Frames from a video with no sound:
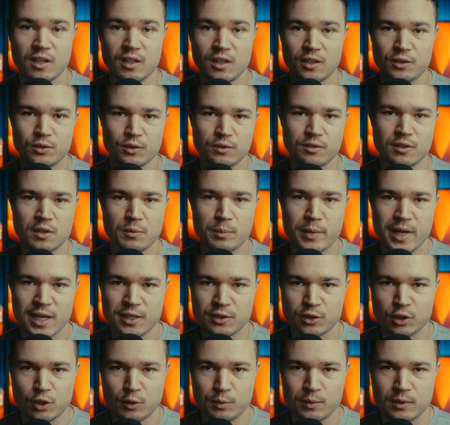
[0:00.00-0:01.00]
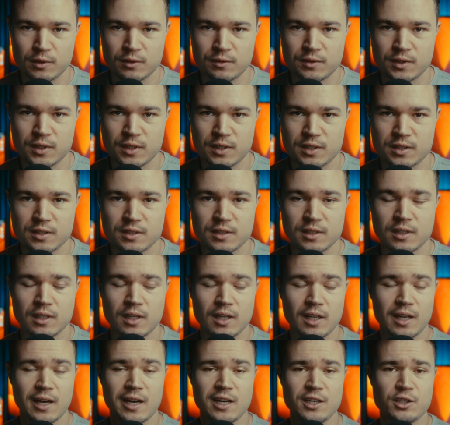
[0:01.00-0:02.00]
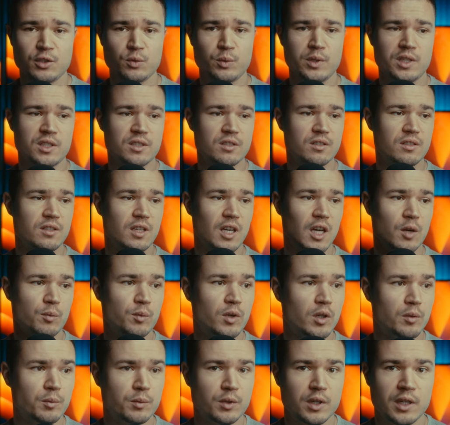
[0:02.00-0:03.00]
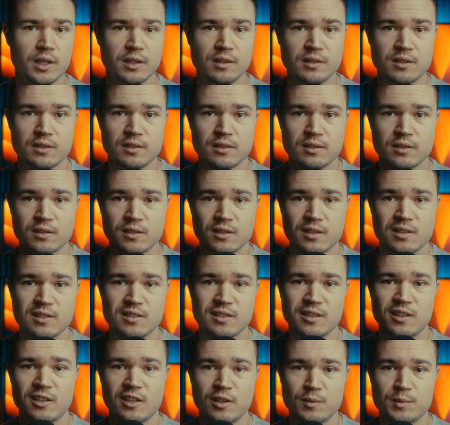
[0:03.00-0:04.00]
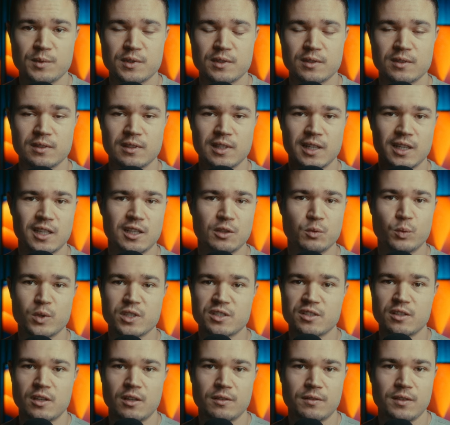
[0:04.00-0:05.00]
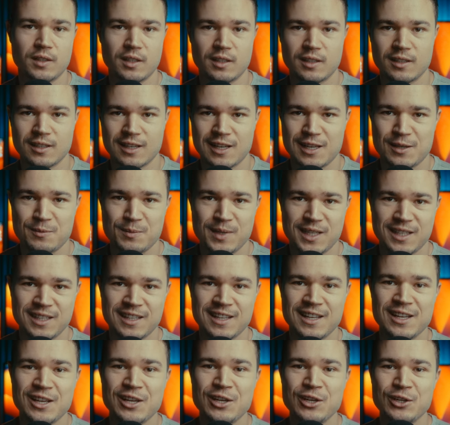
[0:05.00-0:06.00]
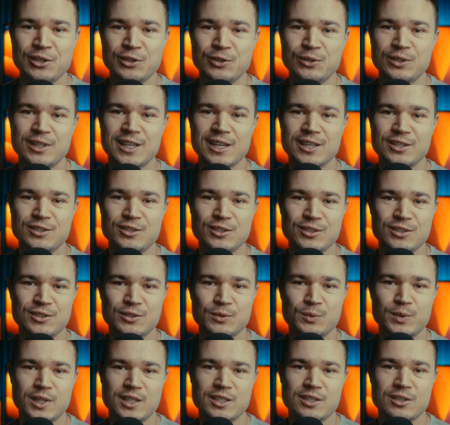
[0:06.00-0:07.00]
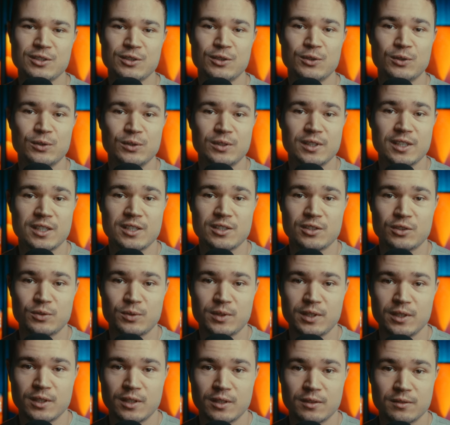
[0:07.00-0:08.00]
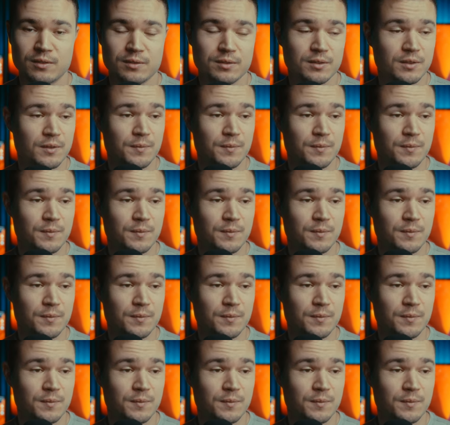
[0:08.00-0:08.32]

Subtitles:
a lot over the past couple of years. I switched camera brands, setups, like it was nothing. I mean, you can just watch the whole history of